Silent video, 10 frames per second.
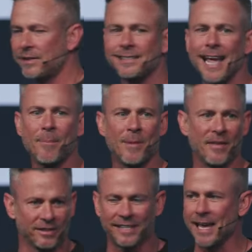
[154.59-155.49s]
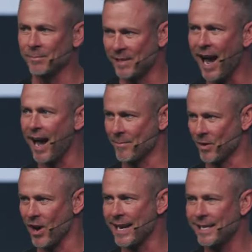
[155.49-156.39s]
things happen at the same time.
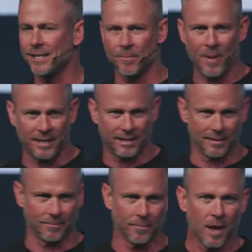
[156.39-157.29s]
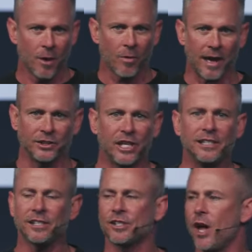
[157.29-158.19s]
They're not independent, right?
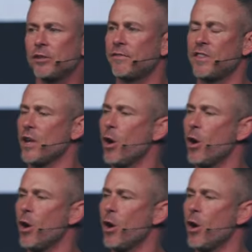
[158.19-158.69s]
Jesus knows if the